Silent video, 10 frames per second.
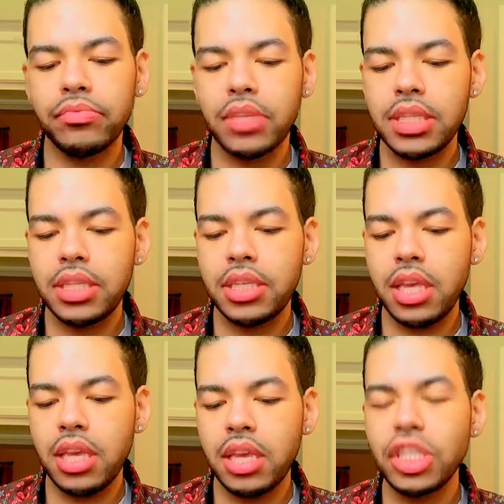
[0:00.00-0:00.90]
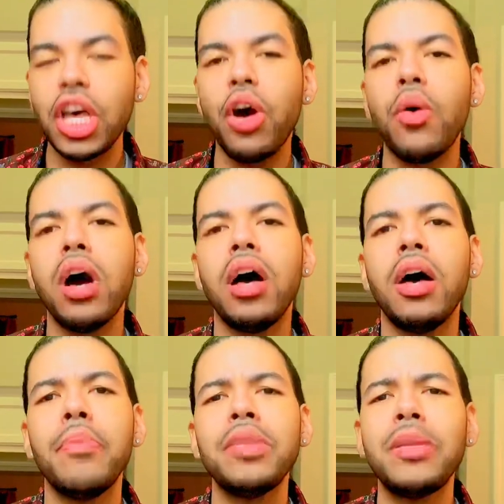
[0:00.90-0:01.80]
Let's see.
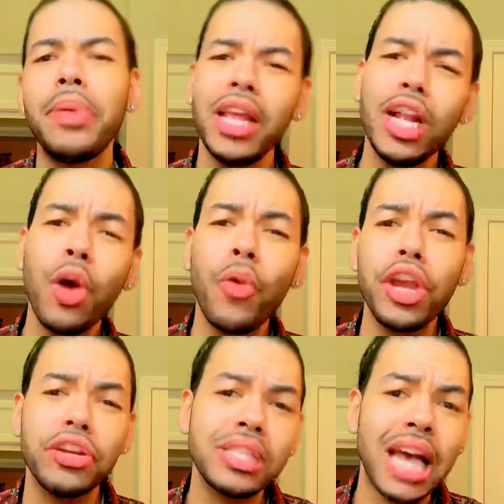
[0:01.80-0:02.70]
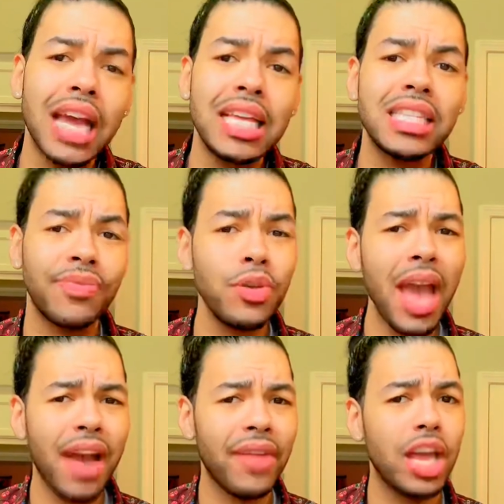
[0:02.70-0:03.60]
So, depending on where your site is, if you
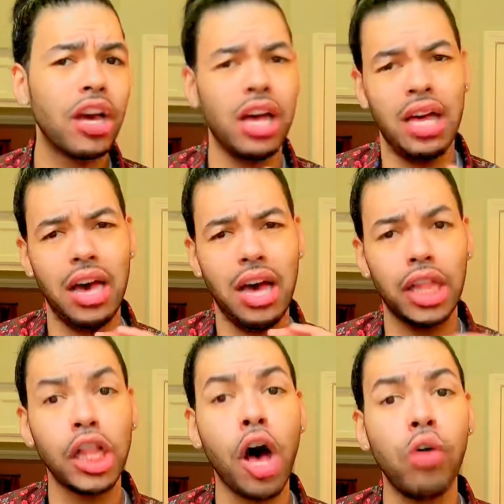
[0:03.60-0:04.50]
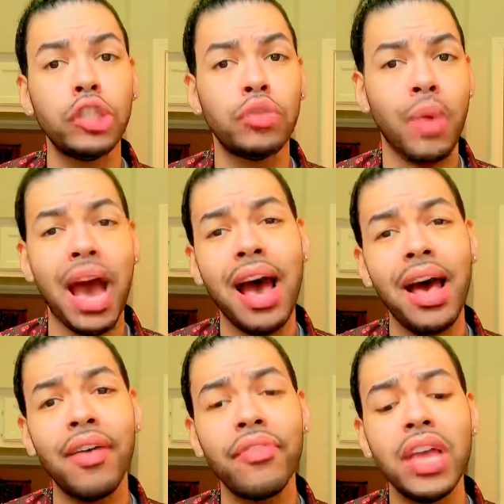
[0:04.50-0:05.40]
have a long
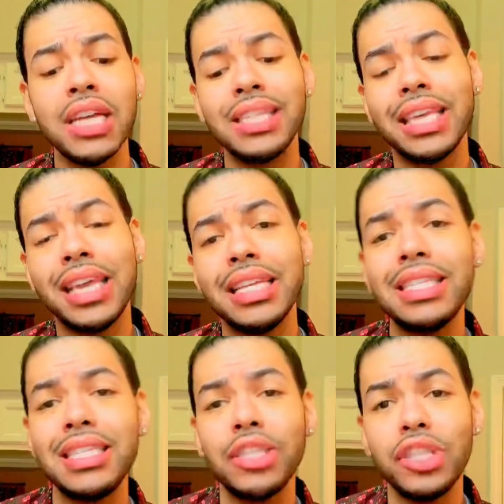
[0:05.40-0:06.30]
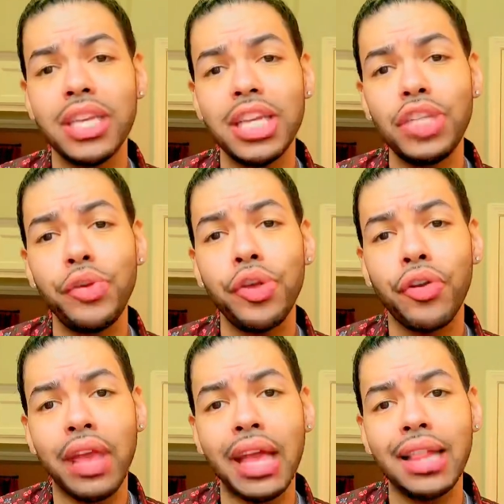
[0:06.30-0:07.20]
drive to get to
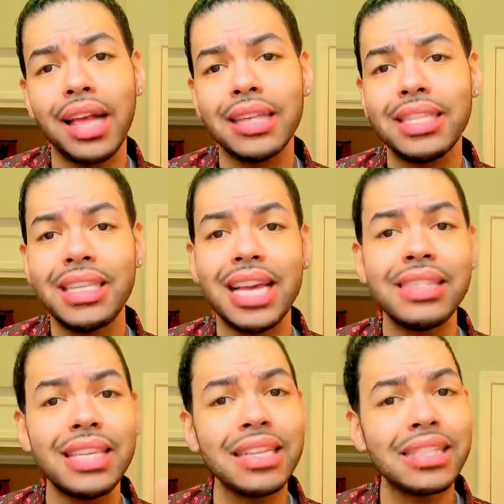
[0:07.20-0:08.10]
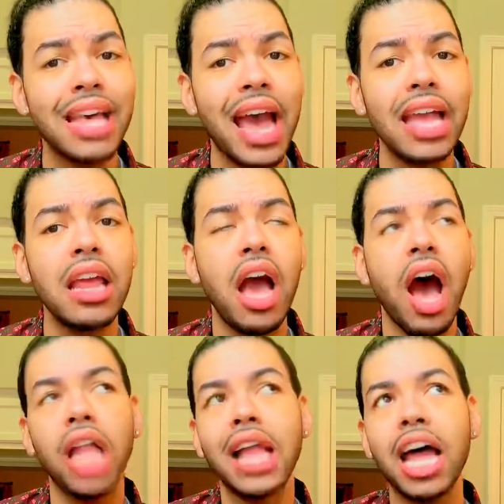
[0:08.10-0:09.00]
your NCLEX testing site,
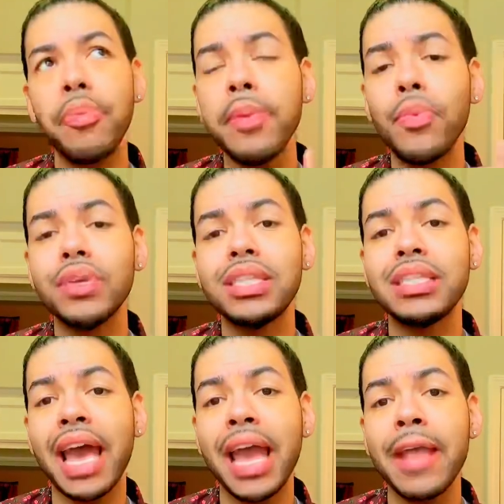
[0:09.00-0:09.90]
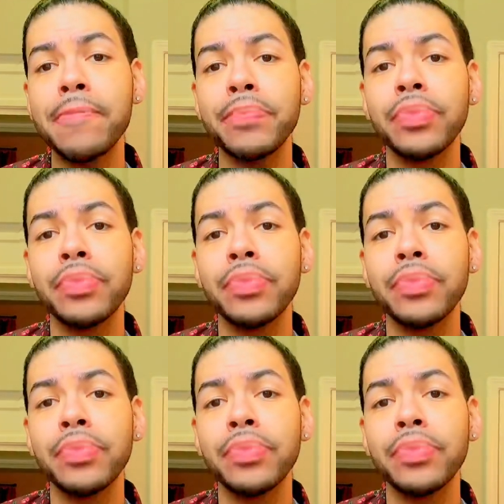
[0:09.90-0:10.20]
a lot of people would say